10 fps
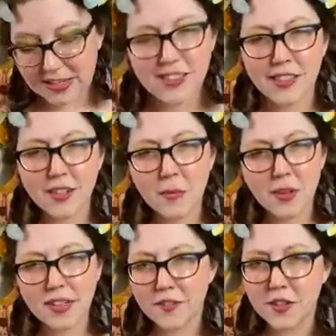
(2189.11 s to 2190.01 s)
It's a little
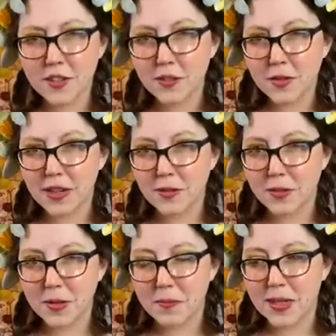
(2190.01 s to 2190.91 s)
more difficult when I'm
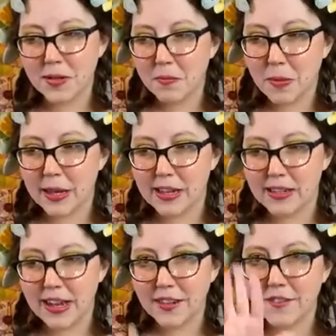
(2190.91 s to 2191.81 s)
trimming
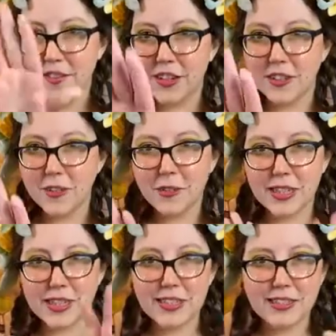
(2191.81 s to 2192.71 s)
and
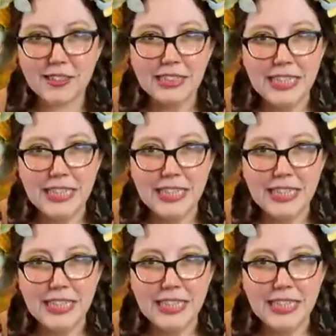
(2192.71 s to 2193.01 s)
videoing.